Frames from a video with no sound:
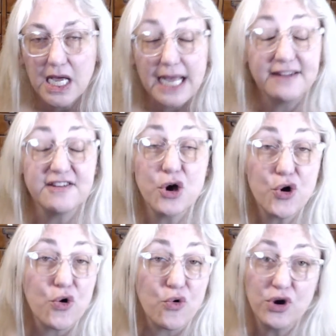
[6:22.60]
And
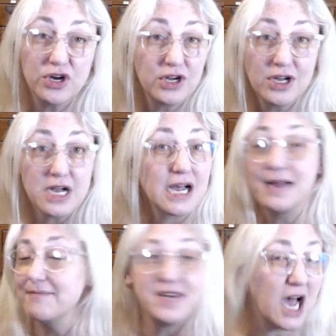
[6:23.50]
no,
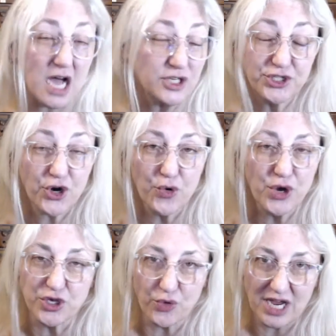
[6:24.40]
I'm not
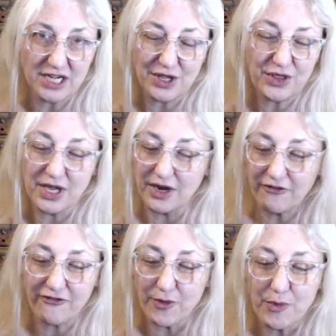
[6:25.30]
showing you anything
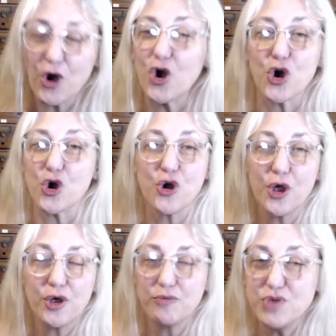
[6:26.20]
from her
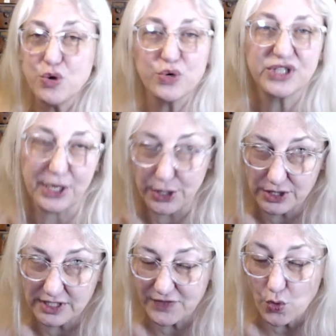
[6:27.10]

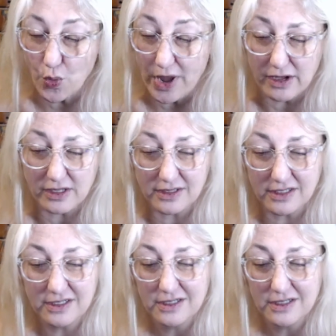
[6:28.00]
musical, if you will.